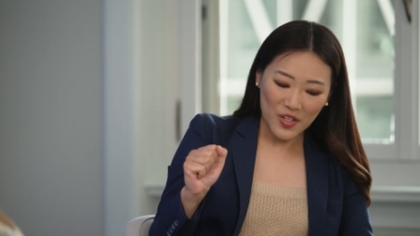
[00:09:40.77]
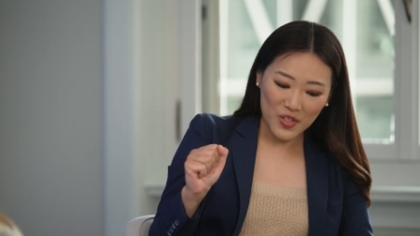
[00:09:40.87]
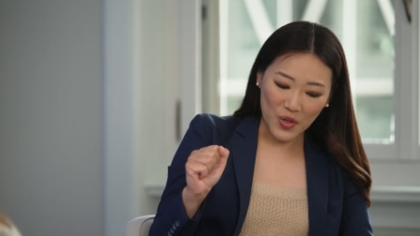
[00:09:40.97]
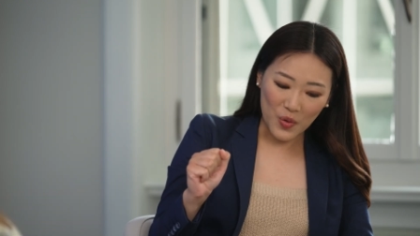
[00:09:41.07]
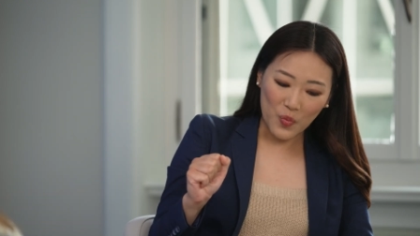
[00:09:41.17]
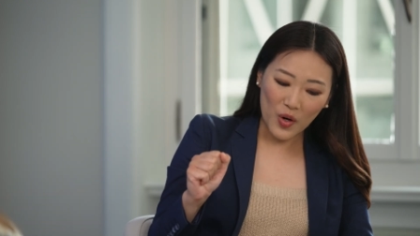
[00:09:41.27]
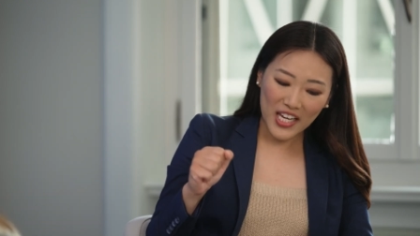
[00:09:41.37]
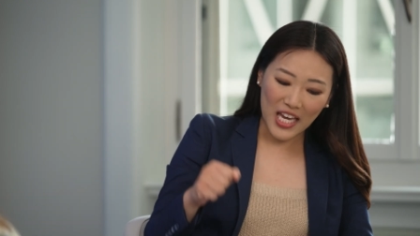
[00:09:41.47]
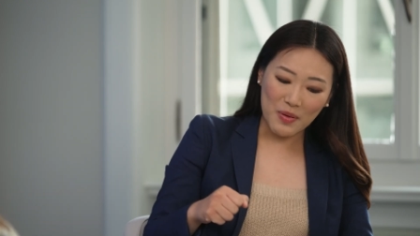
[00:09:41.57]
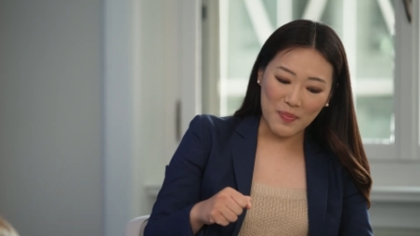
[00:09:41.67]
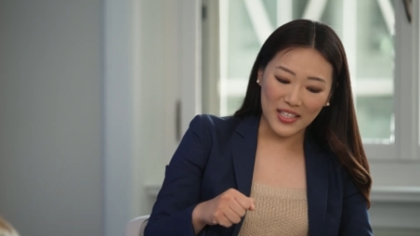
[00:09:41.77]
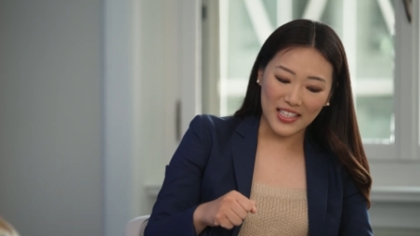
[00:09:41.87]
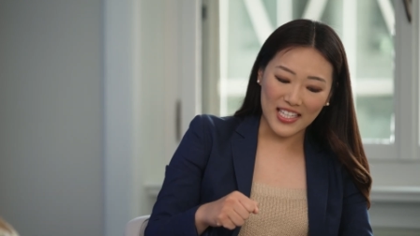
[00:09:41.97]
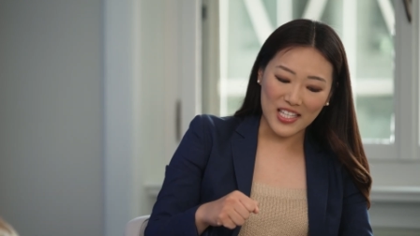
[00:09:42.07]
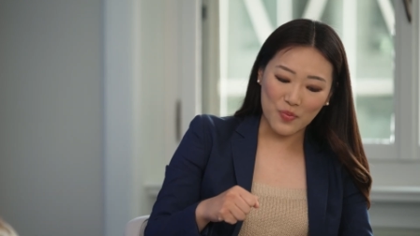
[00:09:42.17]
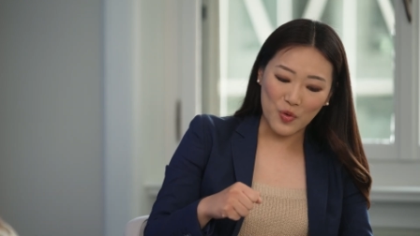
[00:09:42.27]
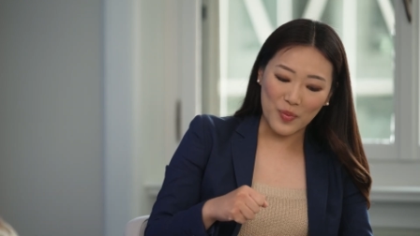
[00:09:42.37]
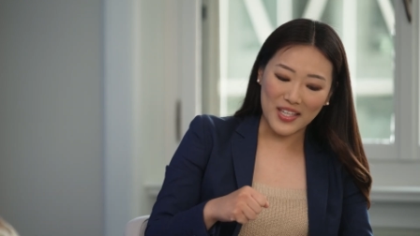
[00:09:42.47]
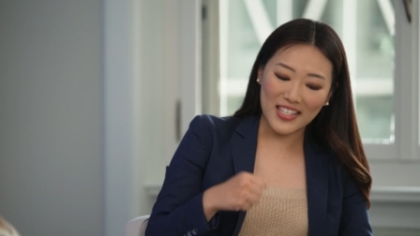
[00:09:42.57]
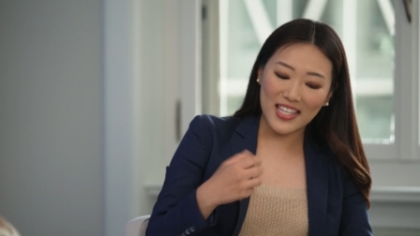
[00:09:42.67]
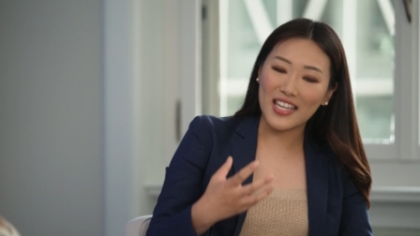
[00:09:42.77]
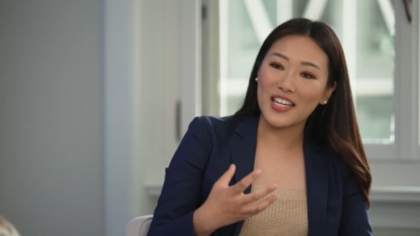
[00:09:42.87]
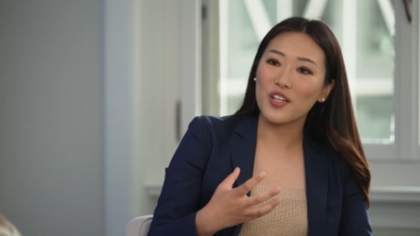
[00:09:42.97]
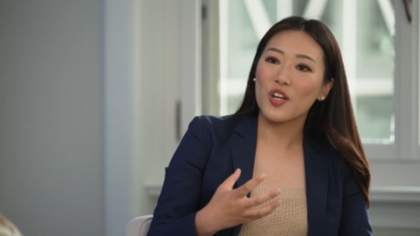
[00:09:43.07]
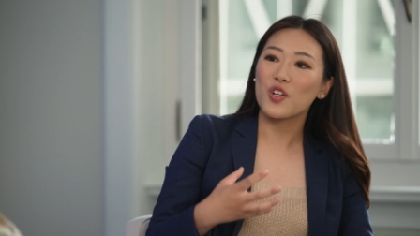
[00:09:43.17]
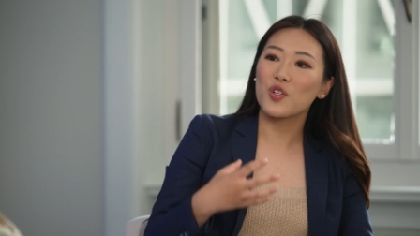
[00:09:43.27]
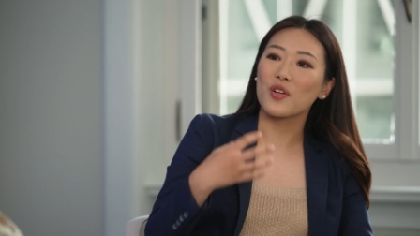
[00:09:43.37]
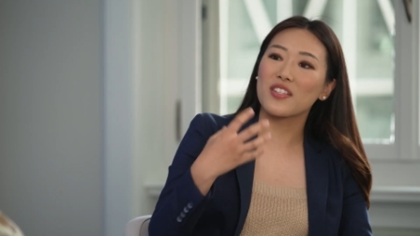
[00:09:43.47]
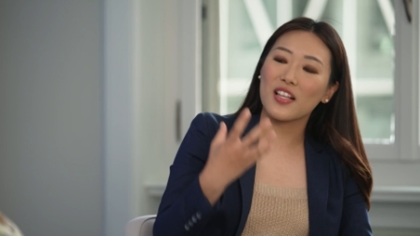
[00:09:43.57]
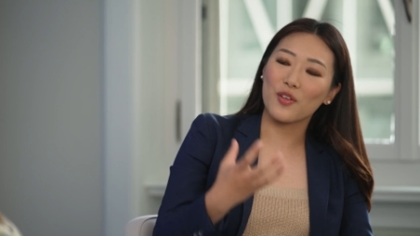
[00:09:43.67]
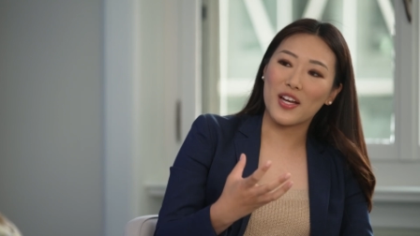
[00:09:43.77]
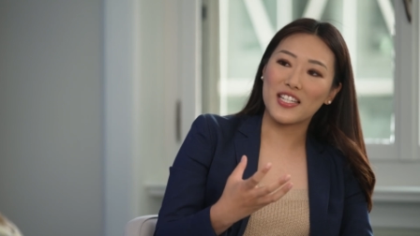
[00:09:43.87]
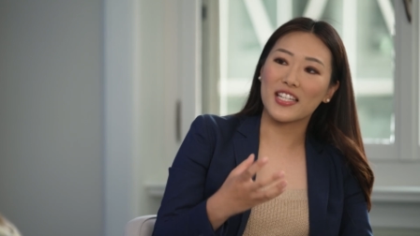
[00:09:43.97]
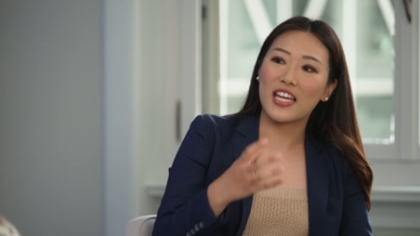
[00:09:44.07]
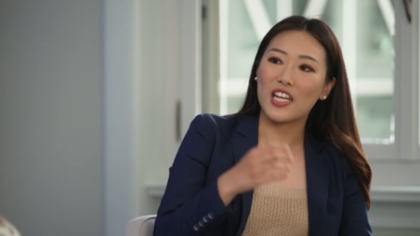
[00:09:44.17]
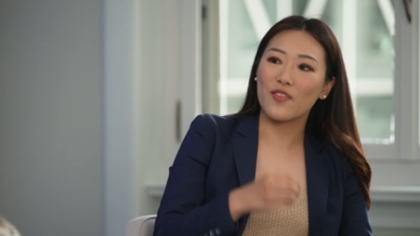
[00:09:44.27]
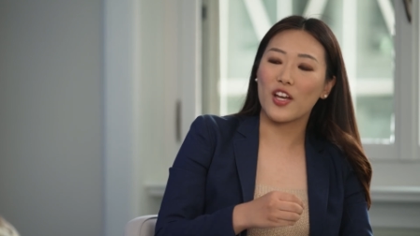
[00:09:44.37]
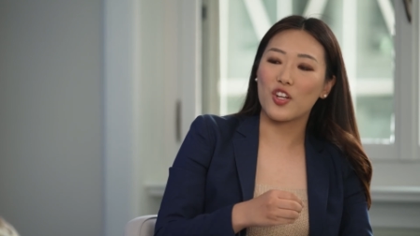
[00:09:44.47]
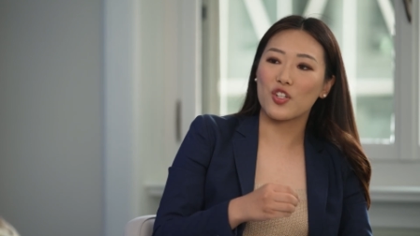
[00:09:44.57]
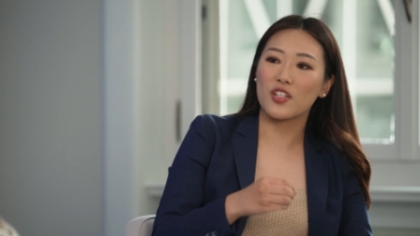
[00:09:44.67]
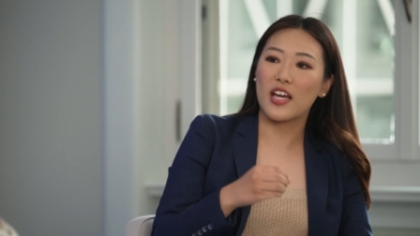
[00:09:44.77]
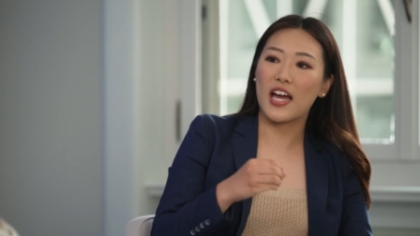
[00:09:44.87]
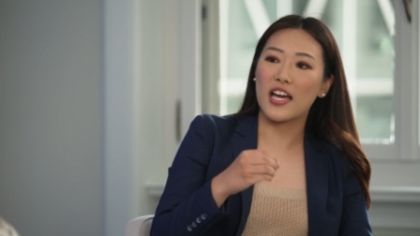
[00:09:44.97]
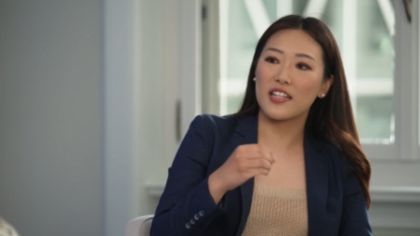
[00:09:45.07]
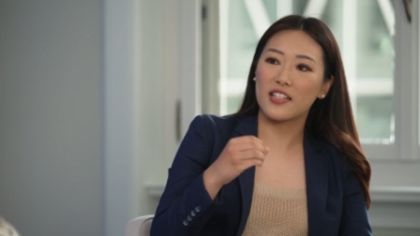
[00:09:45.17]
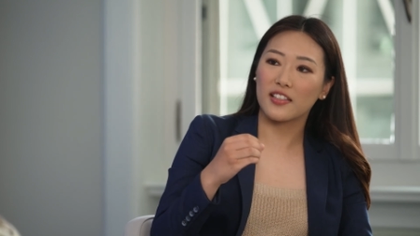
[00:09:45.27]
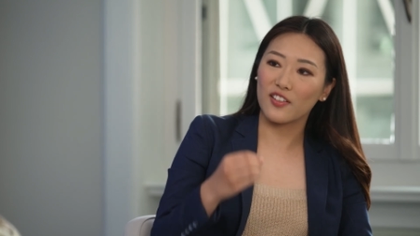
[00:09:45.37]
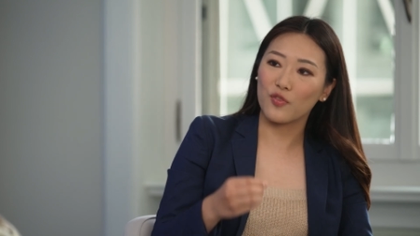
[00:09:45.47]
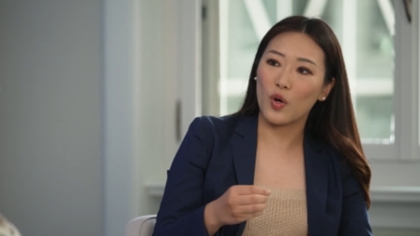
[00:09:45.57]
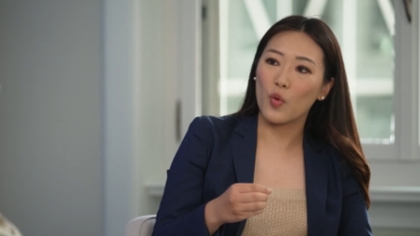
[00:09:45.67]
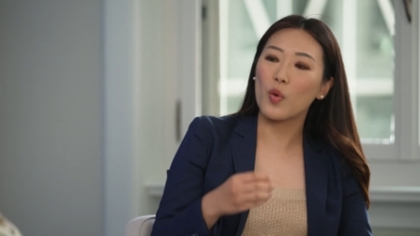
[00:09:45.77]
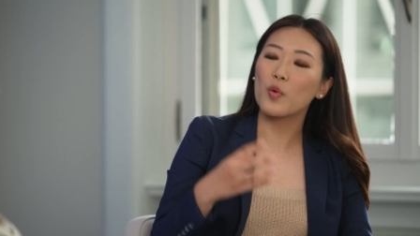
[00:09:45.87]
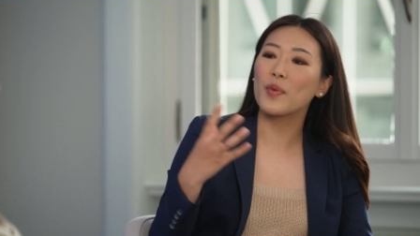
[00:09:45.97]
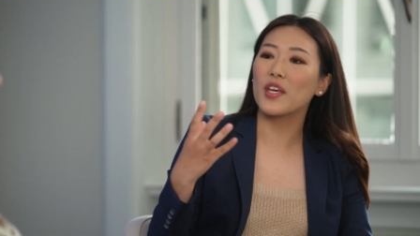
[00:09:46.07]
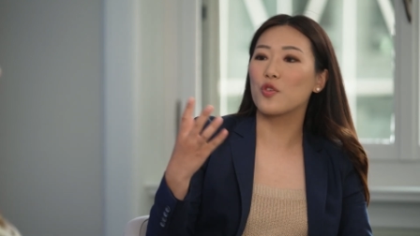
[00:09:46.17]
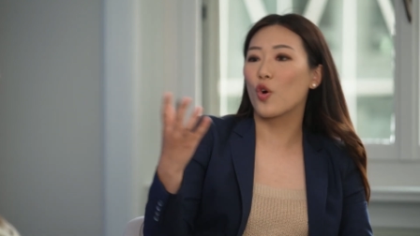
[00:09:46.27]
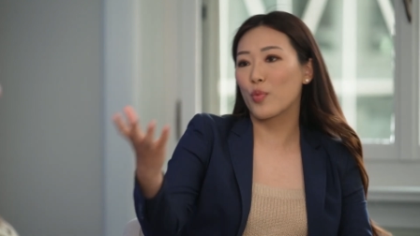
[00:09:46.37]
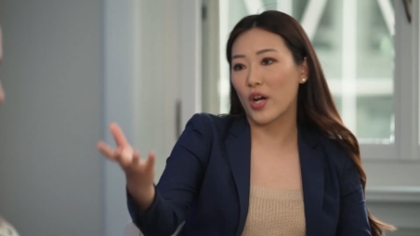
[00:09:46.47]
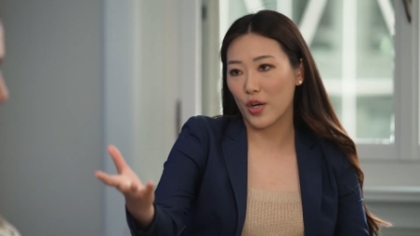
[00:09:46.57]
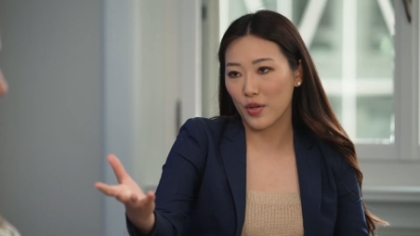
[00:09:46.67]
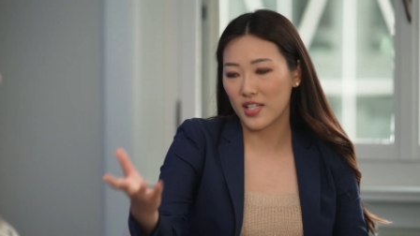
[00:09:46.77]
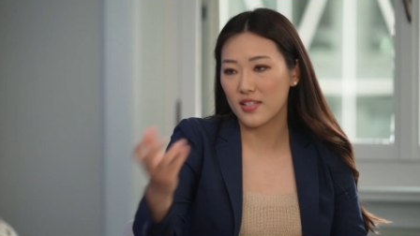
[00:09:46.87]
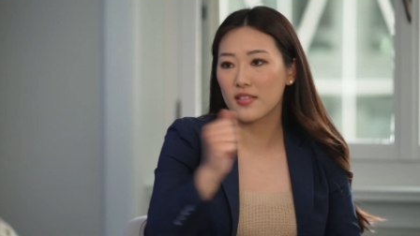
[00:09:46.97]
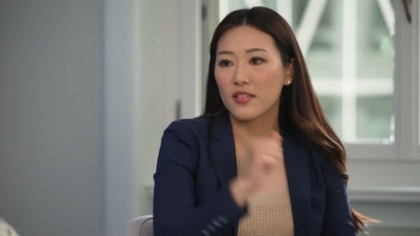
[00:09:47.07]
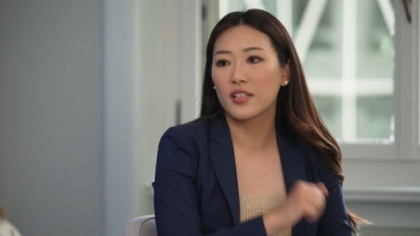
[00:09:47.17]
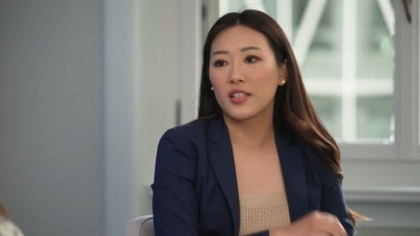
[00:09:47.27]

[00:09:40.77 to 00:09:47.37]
So, what capabilities will be key to accelerating innovation at Live Well? What will be your priorities?